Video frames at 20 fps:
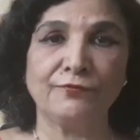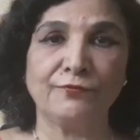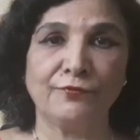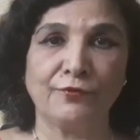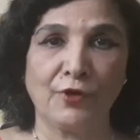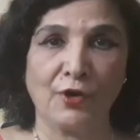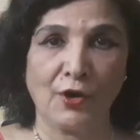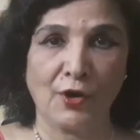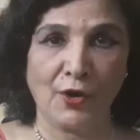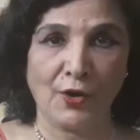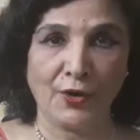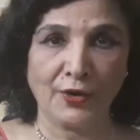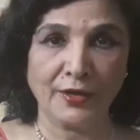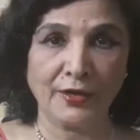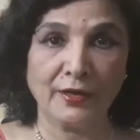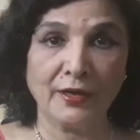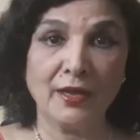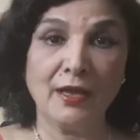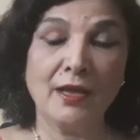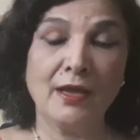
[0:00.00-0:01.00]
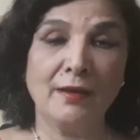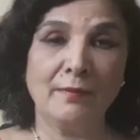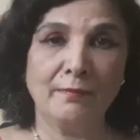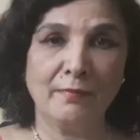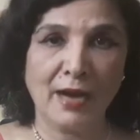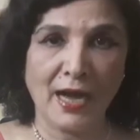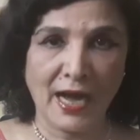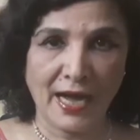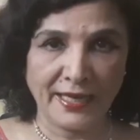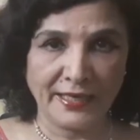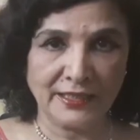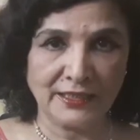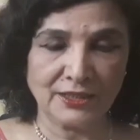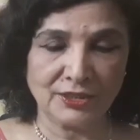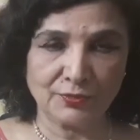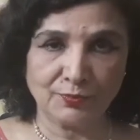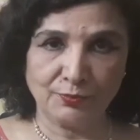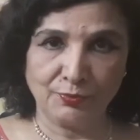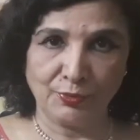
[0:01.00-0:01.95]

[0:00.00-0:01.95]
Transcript: for mind,